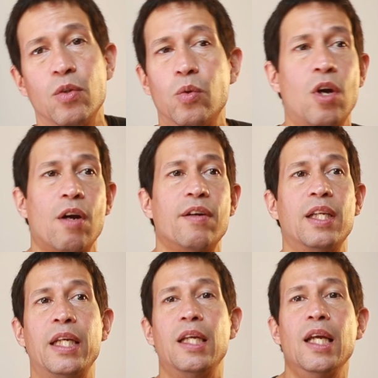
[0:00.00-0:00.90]
who
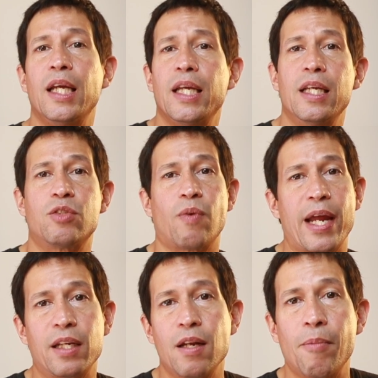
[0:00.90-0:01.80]
currently is
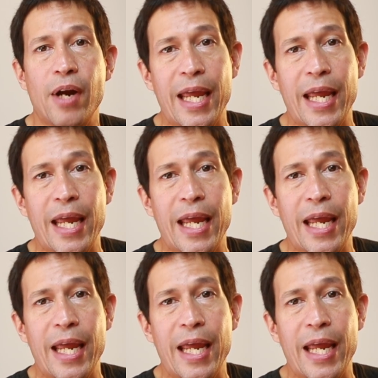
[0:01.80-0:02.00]
ranked number